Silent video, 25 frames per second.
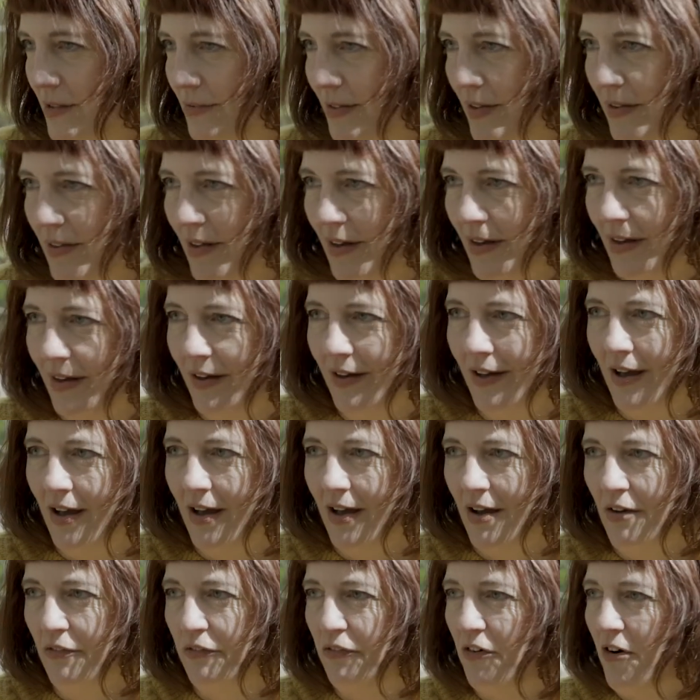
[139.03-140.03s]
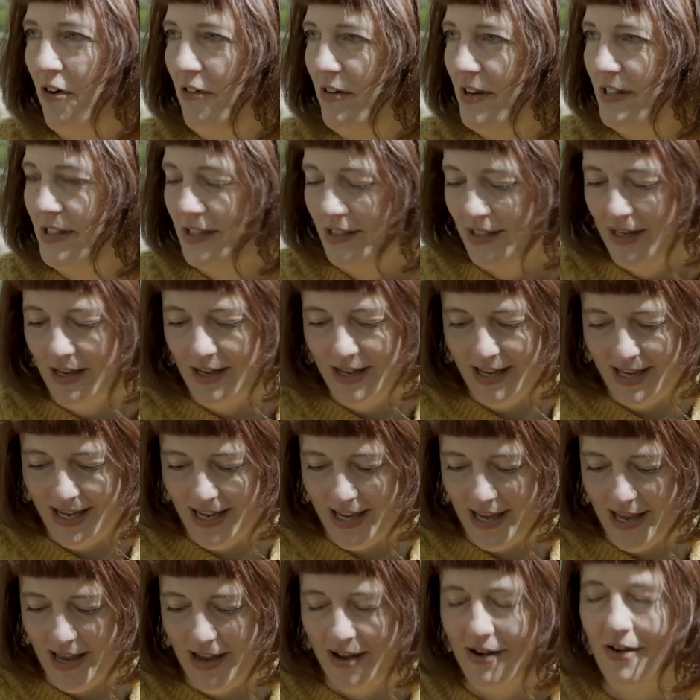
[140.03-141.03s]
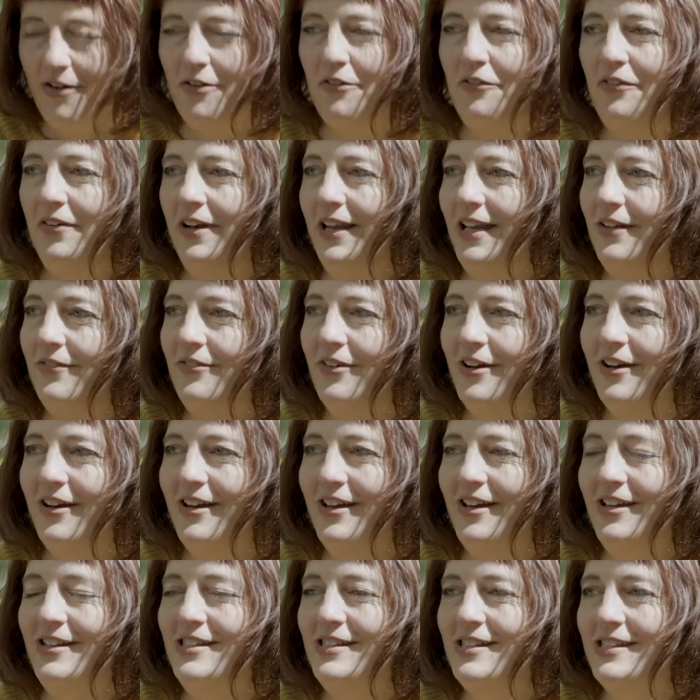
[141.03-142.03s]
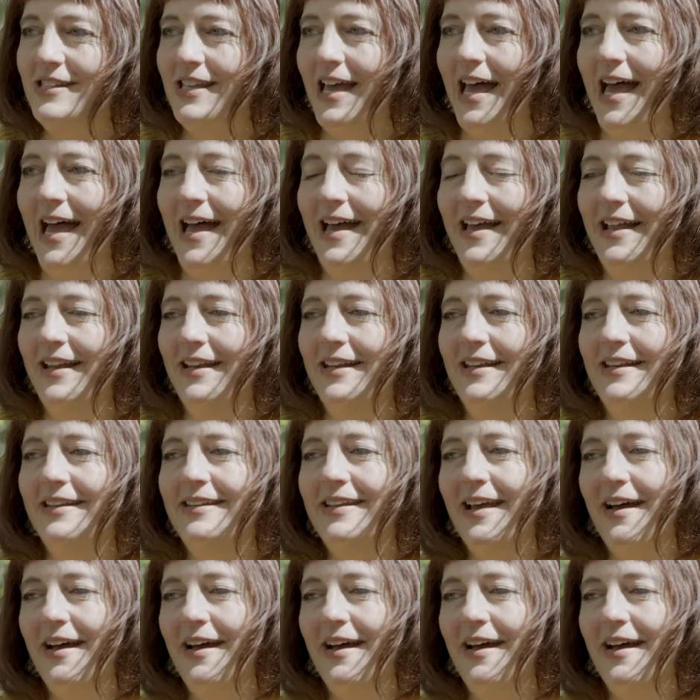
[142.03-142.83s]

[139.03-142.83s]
with a forester here of Leigh Woods, and